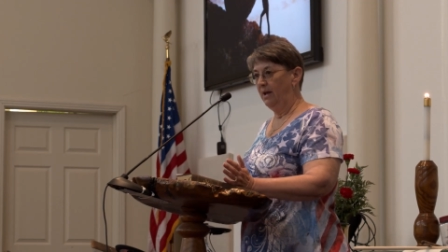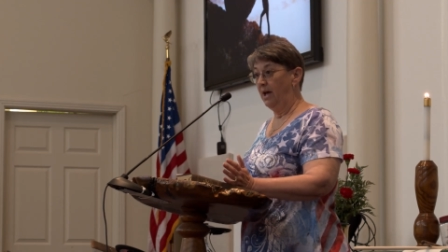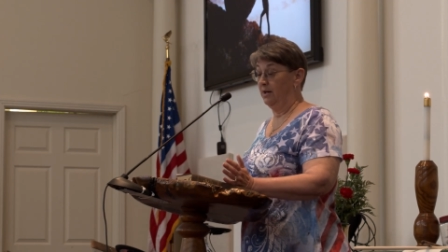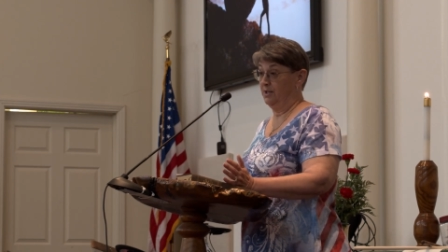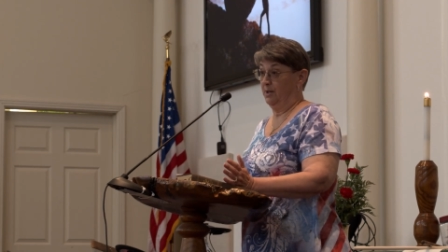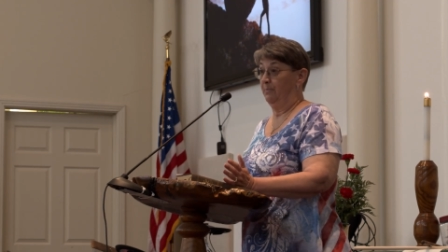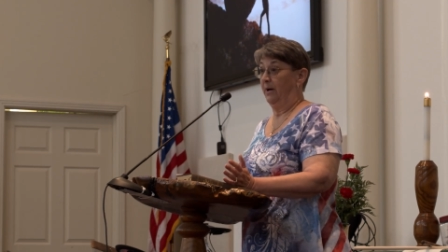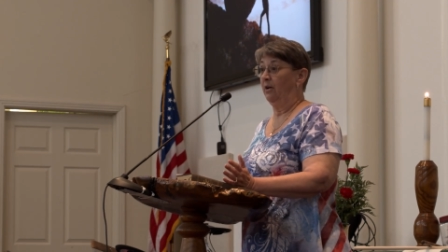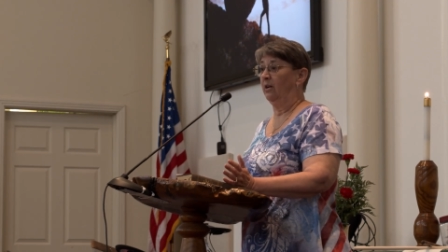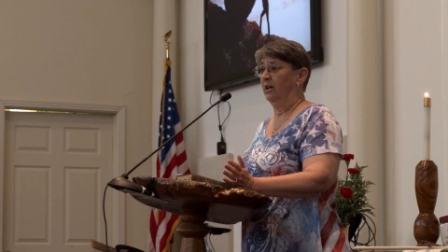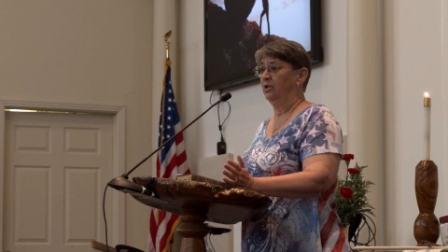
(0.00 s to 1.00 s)
And as a
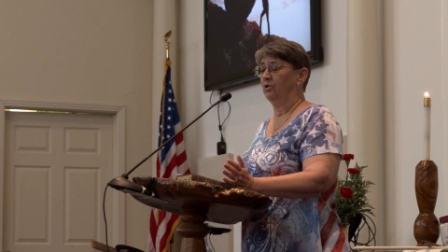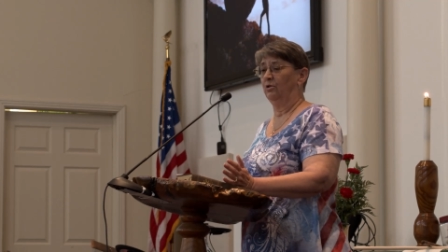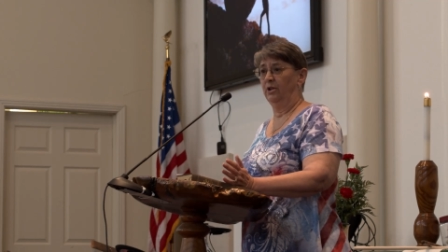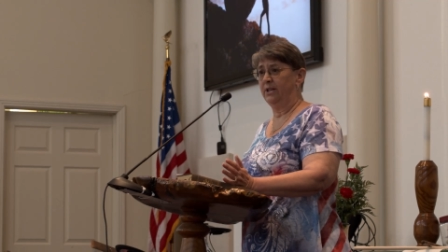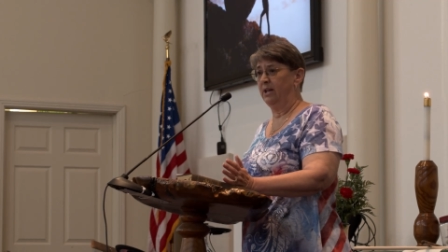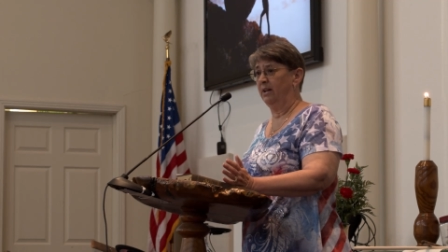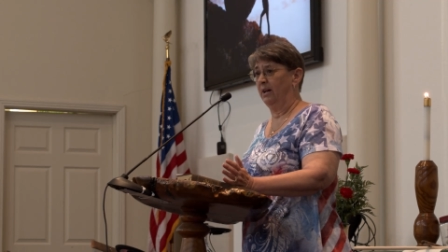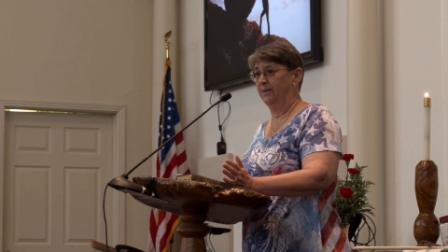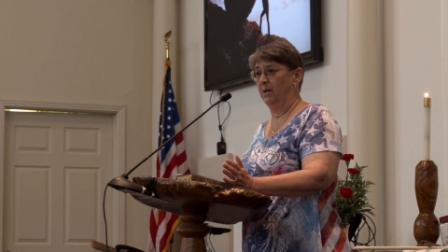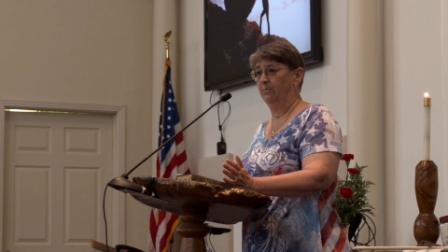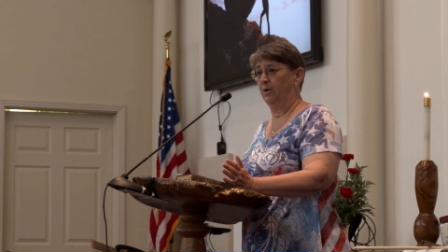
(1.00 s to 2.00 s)
parent, you're looking
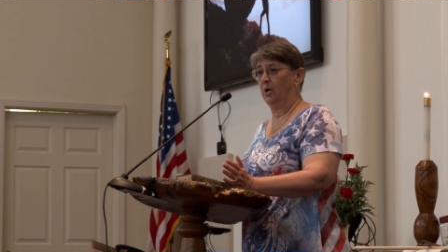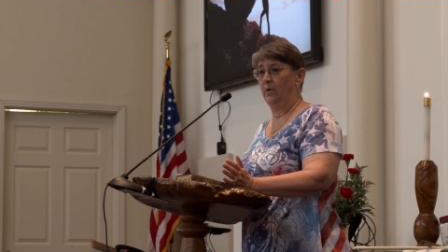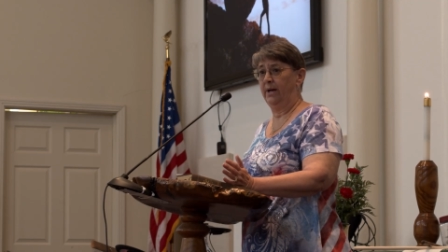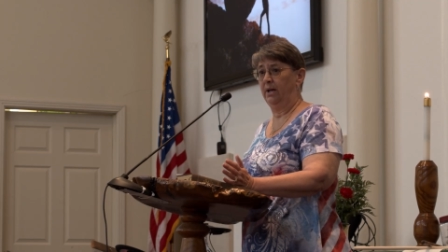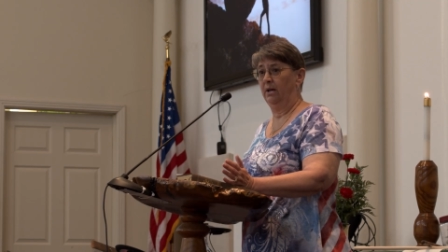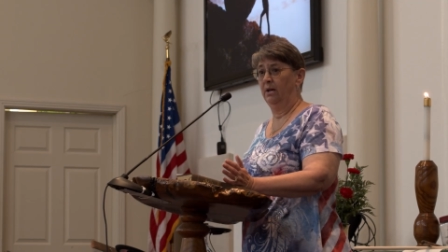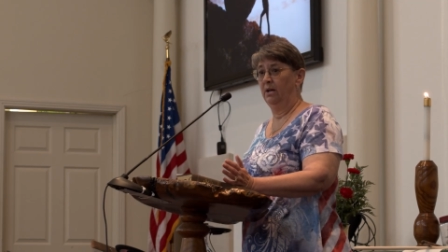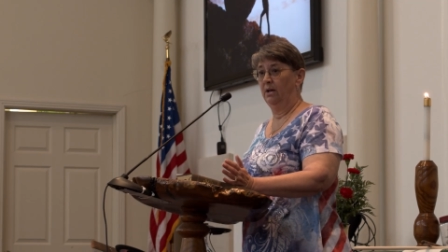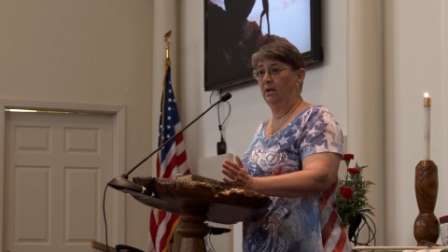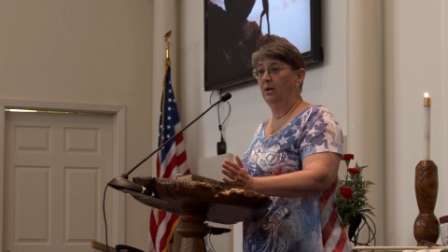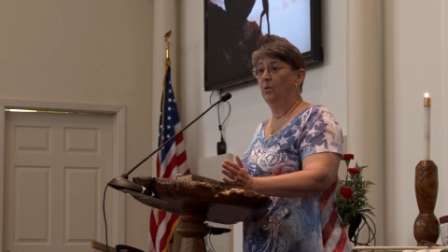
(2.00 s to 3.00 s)
at them going,
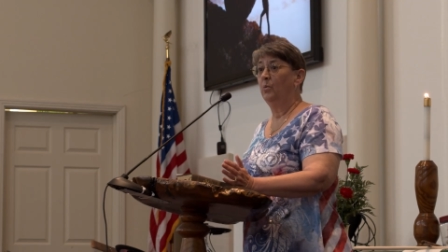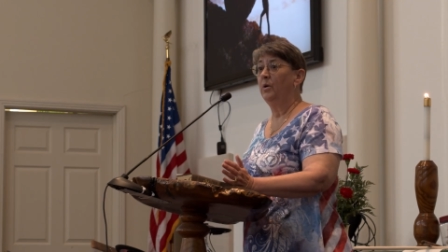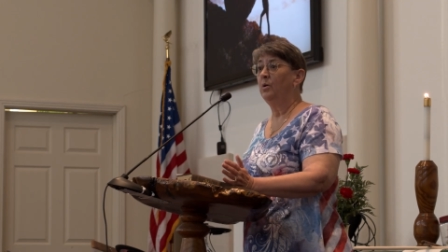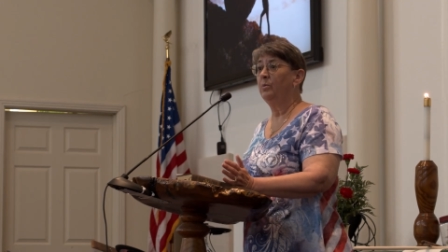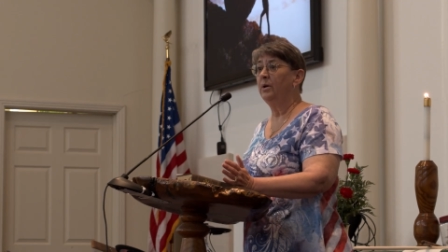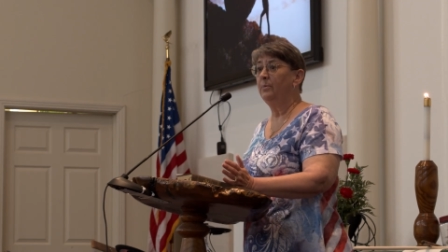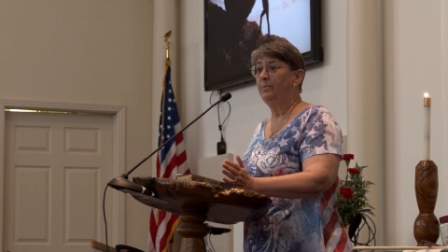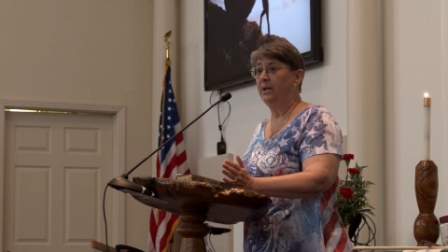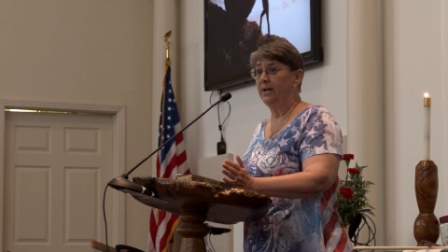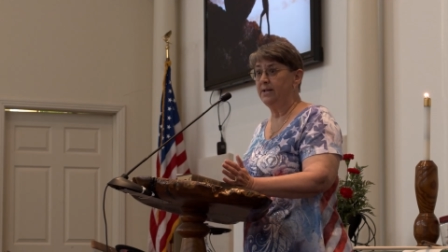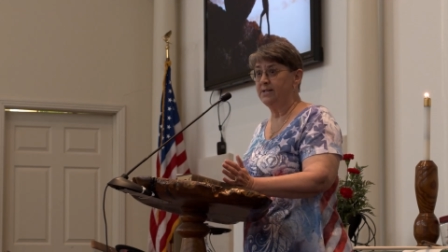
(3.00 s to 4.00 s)
we'll
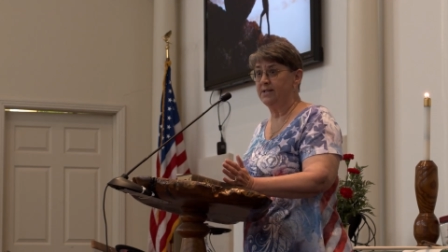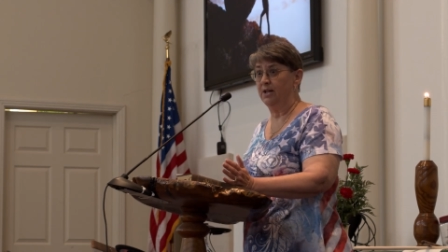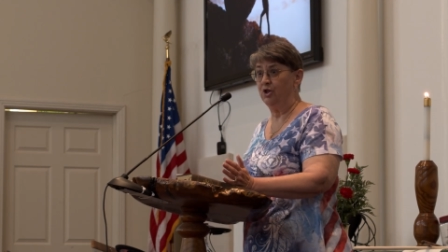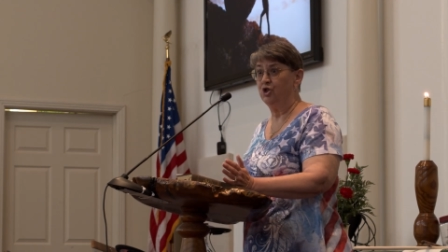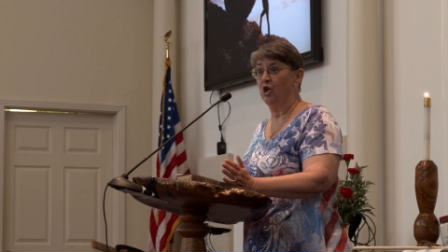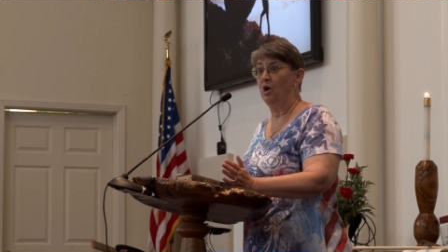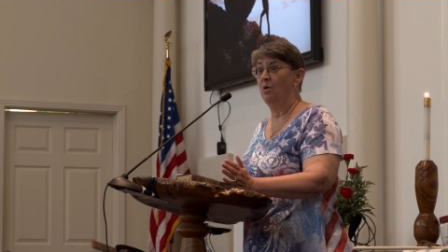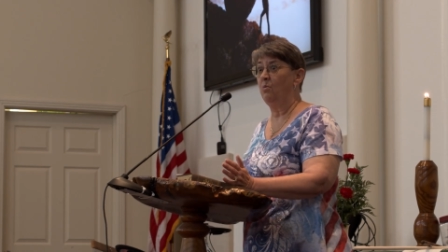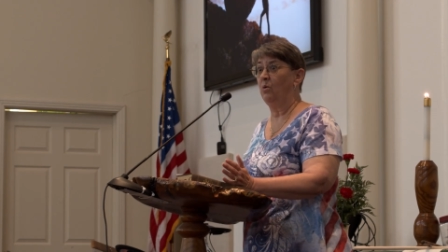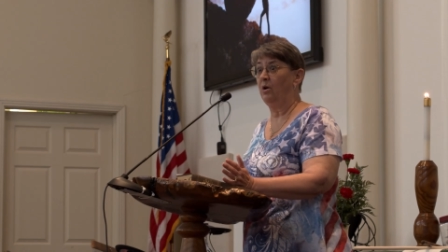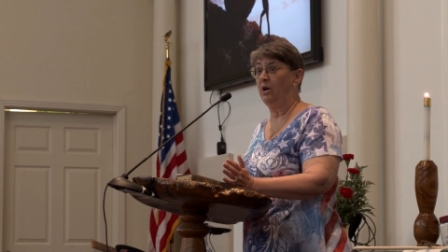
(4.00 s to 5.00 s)
replace it,
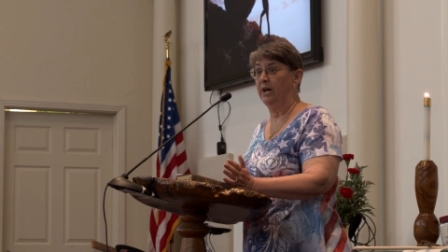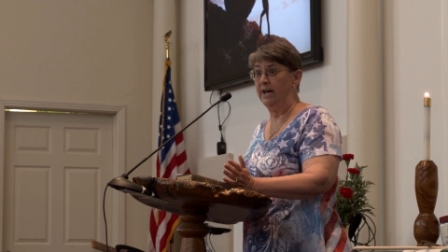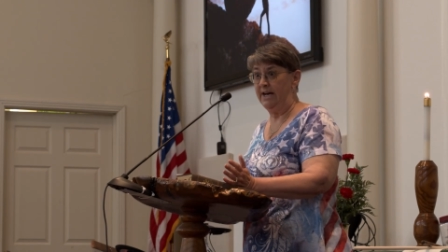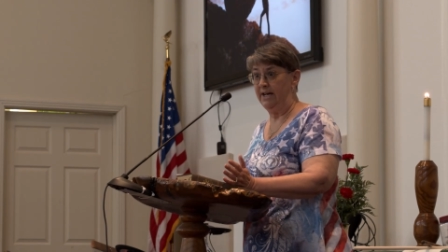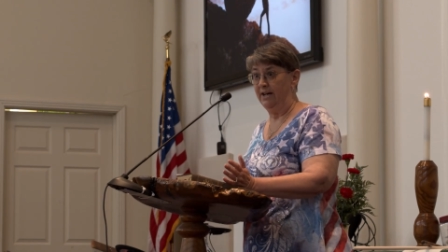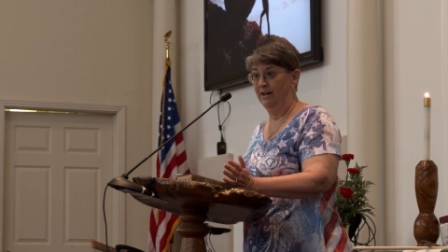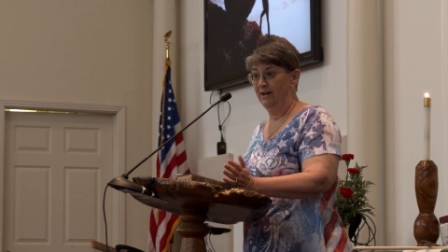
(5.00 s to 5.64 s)
don't worry.